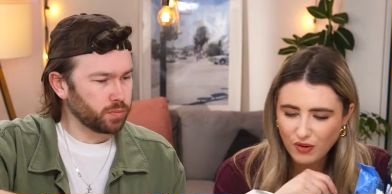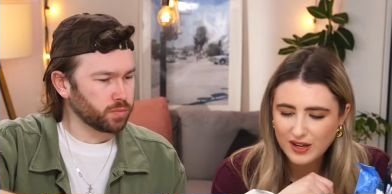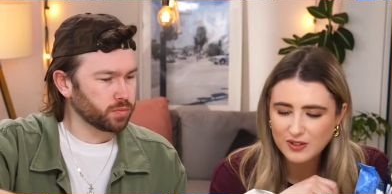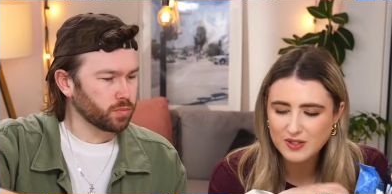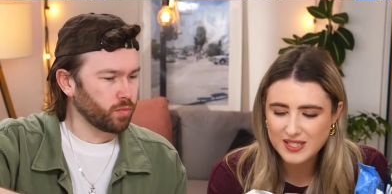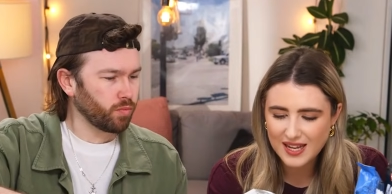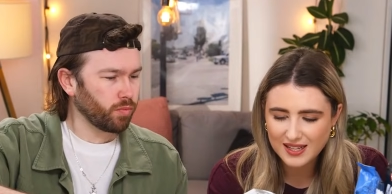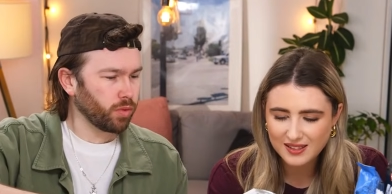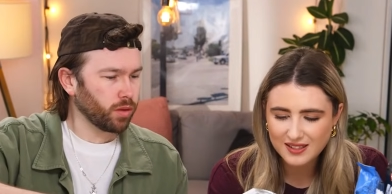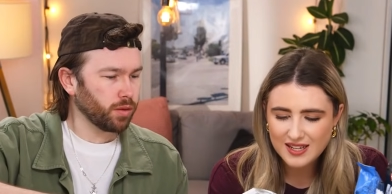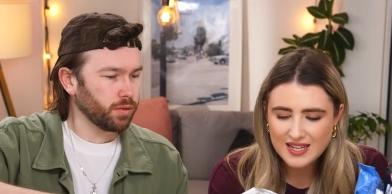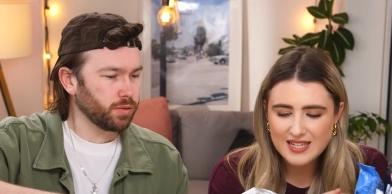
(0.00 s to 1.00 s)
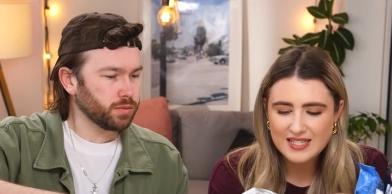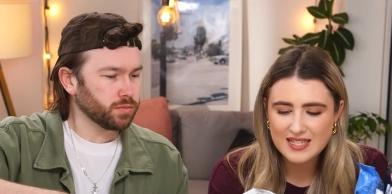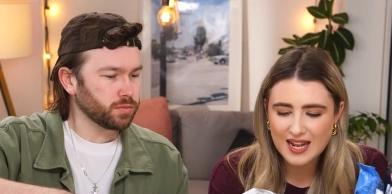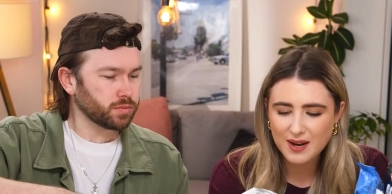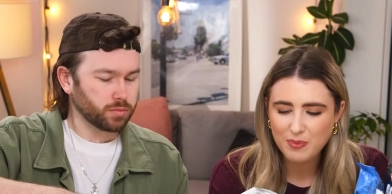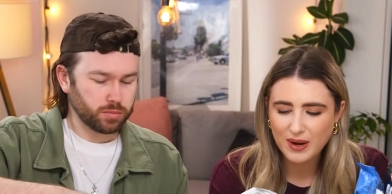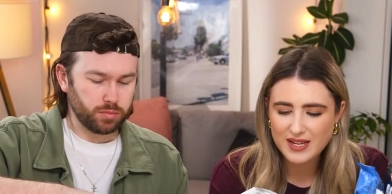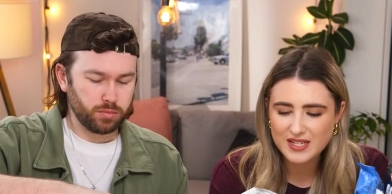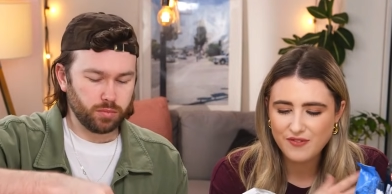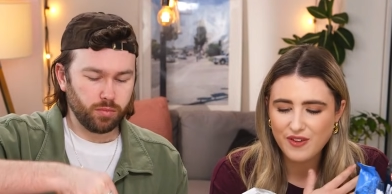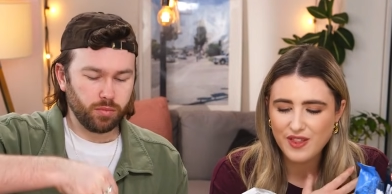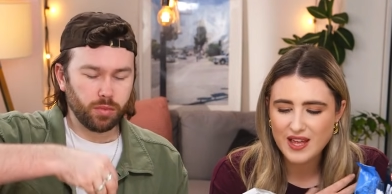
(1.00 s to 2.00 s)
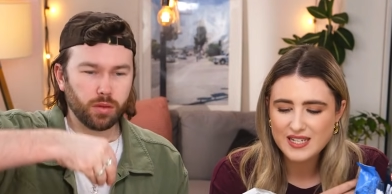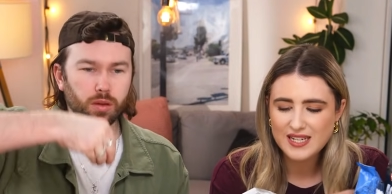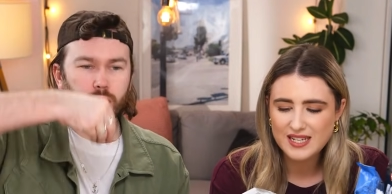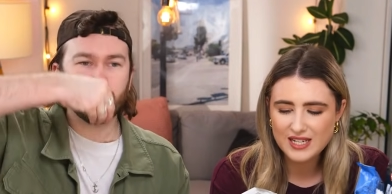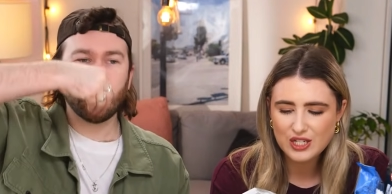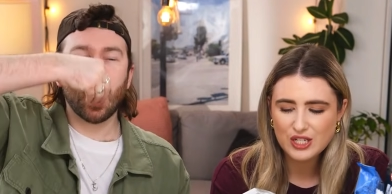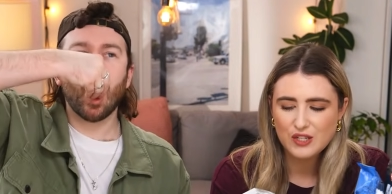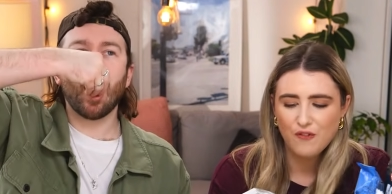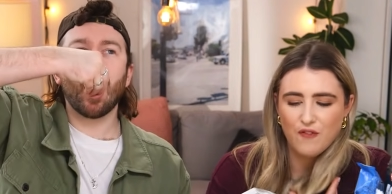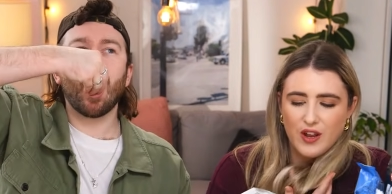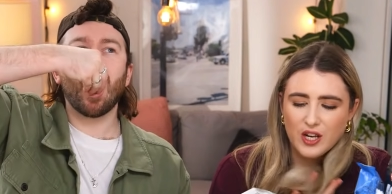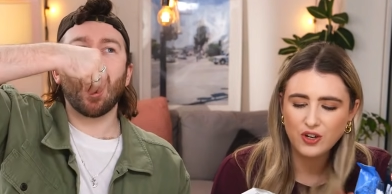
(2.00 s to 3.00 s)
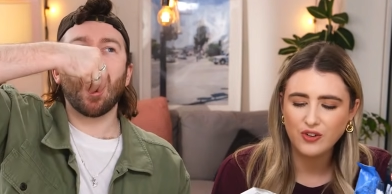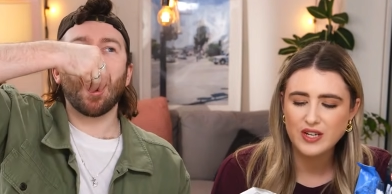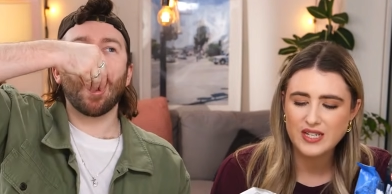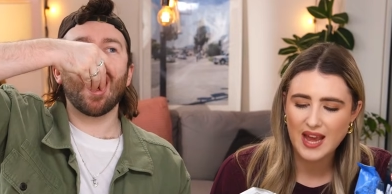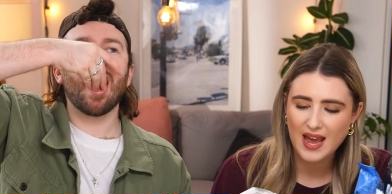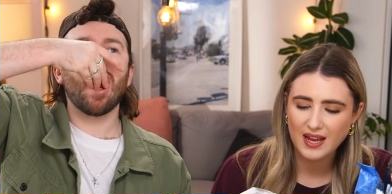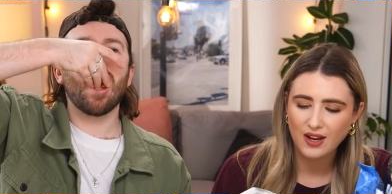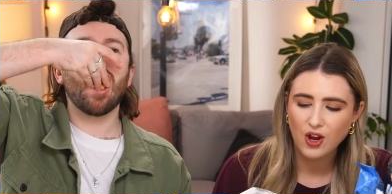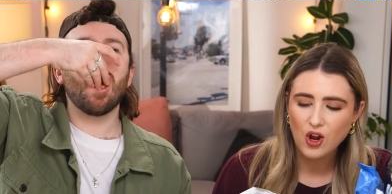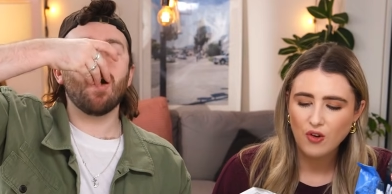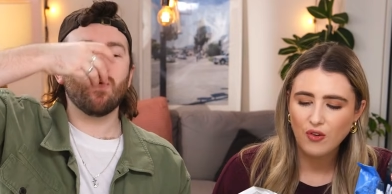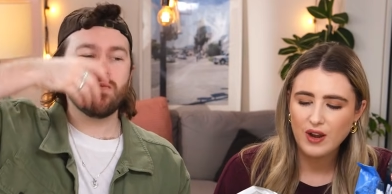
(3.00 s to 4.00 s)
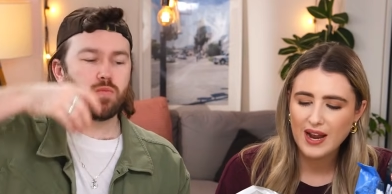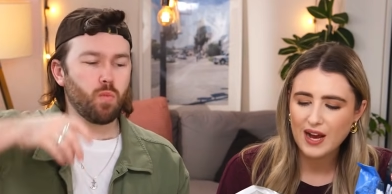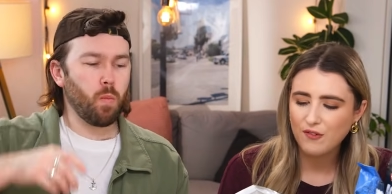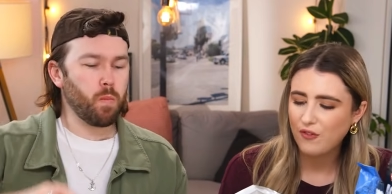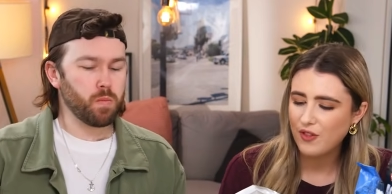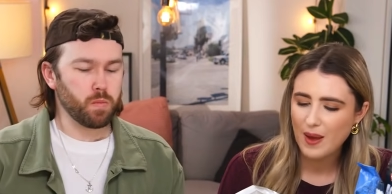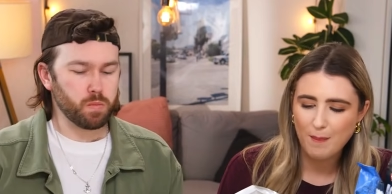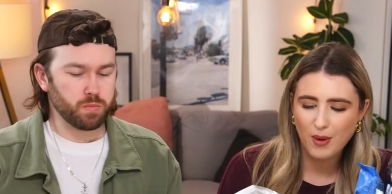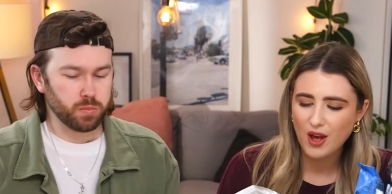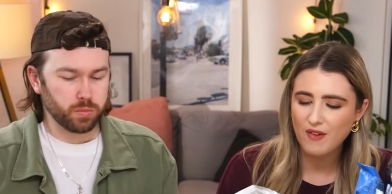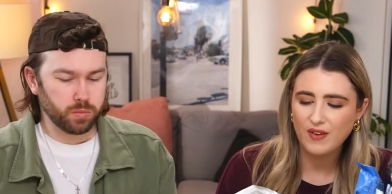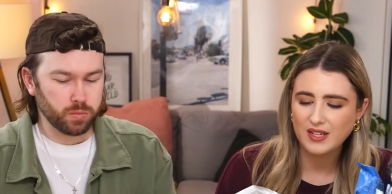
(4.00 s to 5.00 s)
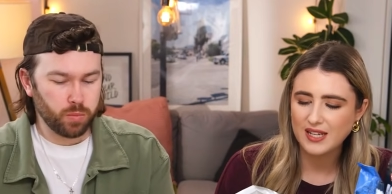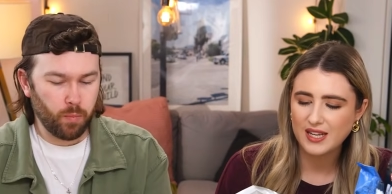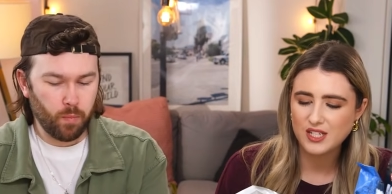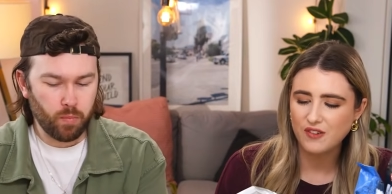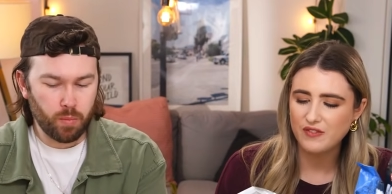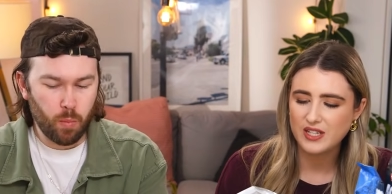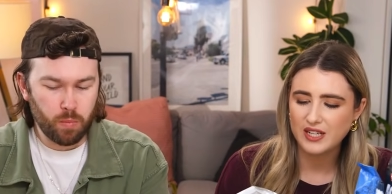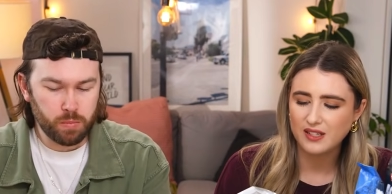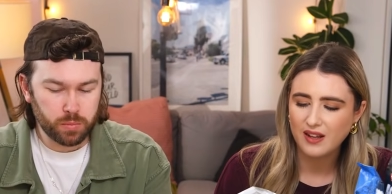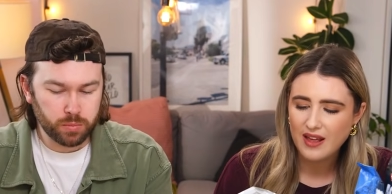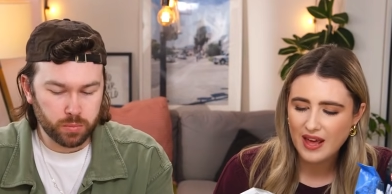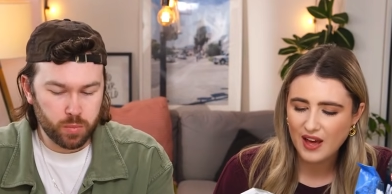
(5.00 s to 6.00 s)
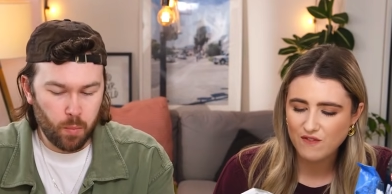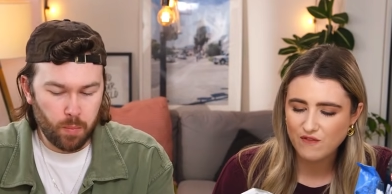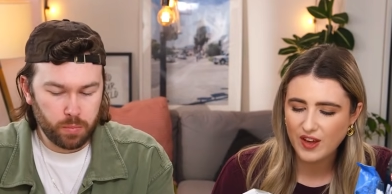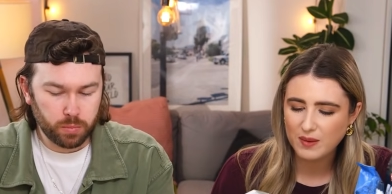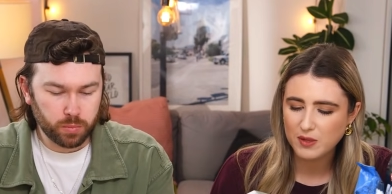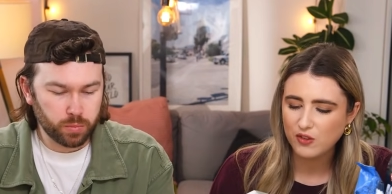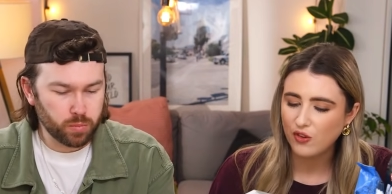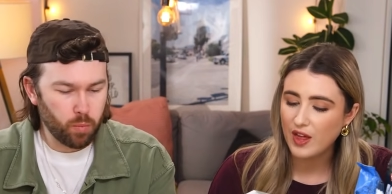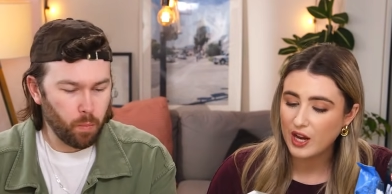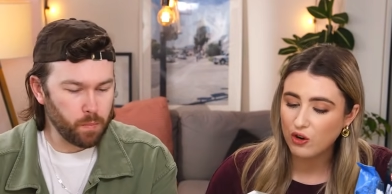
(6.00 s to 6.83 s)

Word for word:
Speaker 1: real dill. Celebrated for their delicious vinegary tang, renowned for their perfect hint of dill, and famous for their